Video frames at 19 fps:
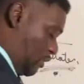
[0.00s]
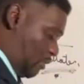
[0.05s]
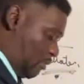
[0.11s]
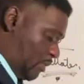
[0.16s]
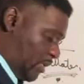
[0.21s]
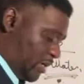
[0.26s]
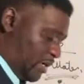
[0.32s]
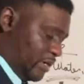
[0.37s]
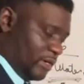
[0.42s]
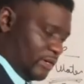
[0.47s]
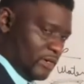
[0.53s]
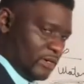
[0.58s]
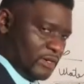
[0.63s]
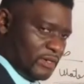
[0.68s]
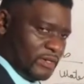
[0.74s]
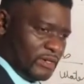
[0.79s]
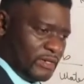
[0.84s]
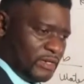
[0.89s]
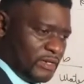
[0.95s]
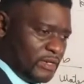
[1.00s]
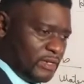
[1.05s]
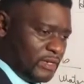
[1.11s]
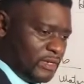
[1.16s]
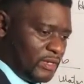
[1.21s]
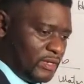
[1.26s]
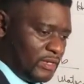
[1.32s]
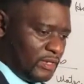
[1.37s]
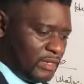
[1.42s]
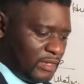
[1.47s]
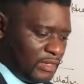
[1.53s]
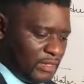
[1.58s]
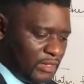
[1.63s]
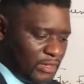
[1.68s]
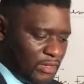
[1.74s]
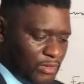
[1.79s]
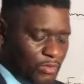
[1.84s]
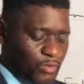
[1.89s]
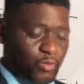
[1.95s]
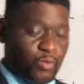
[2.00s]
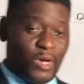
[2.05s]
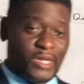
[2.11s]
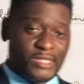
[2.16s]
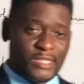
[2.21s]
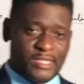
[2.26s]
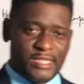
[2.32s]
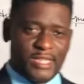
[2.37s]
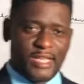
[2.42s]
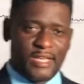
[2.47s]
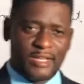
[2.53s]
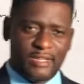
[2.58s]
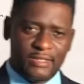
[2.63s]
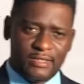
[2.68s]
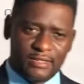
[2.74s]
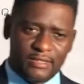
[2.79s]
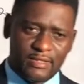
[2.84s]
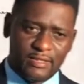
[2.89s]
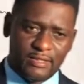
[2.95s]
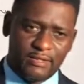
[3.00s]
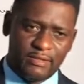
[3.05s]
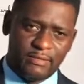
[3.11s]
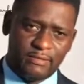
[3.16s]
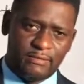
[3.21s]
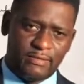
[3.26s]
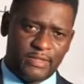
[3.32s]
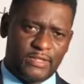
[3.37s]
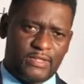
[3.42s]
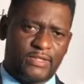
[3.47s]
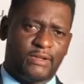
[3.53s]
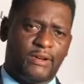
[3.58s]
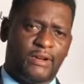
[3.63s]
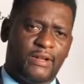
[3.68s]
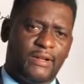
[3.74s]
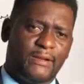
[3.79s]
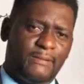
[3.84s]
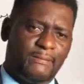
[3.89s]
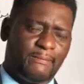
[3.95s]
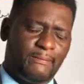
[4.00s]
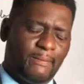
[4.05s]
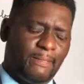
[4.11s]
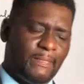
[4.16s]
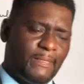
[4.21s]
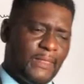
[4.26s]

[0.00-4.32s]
where one size fits all.